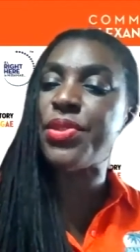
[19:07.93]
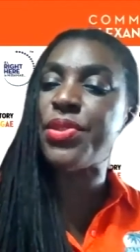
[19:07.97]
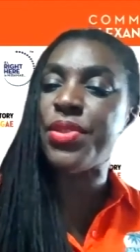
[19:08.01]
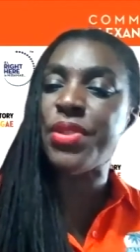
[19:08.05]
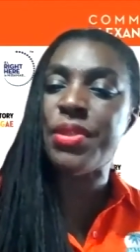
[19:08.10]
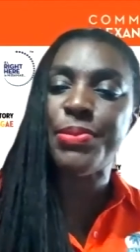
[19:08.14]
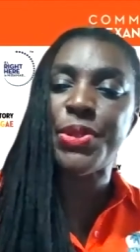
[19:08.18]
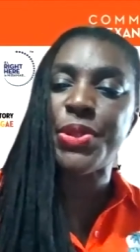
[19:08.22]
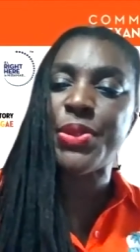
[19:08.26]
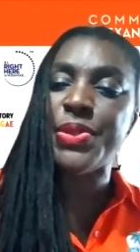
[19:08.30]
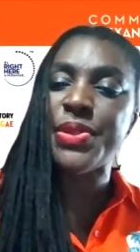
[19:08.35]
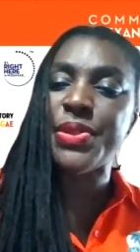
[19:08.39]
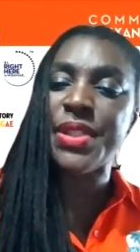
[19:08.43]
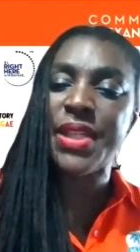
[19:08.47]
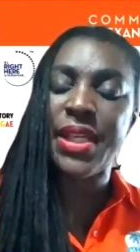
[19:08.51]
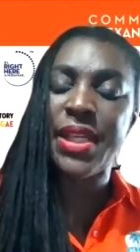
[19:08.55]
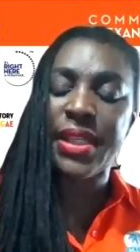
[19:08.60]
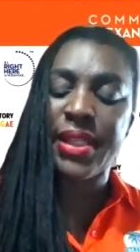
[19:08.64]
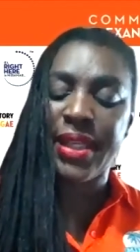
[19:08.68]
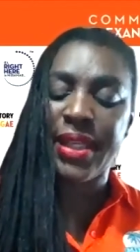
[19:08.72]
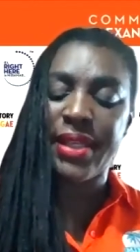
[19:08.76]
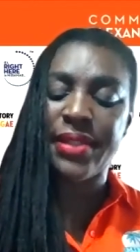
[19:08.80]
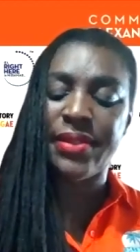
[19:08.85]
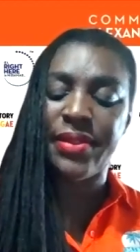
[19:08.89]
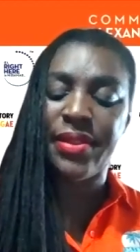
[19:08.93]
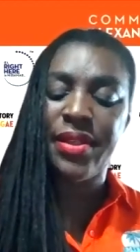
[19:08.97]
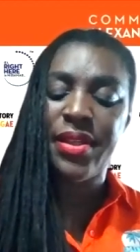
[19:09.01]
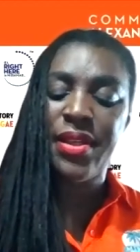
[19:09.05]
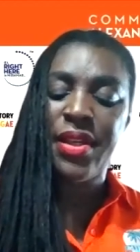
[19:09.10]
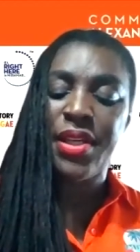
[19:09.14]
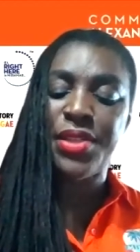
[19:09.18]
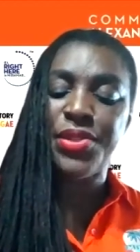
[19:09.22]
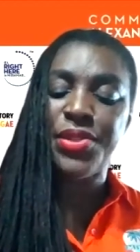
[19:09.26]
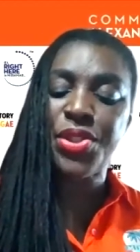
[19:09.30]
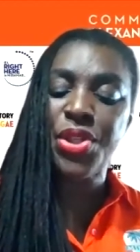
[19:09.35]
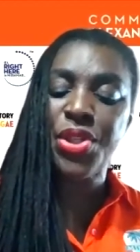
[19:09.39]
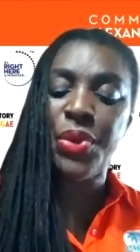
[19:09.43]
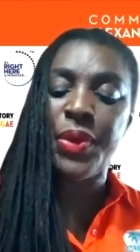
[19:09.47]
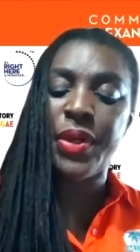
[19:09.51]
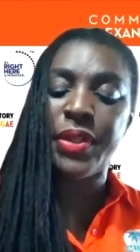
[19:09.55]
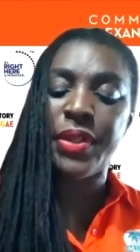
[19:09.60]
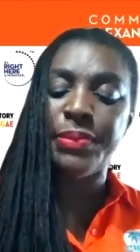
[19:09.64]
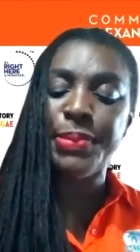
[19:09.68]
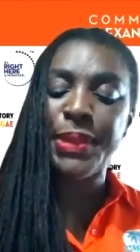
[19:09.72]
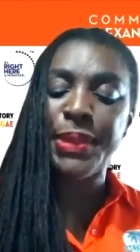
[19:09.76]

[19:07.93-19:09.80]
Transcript: to the music and so on.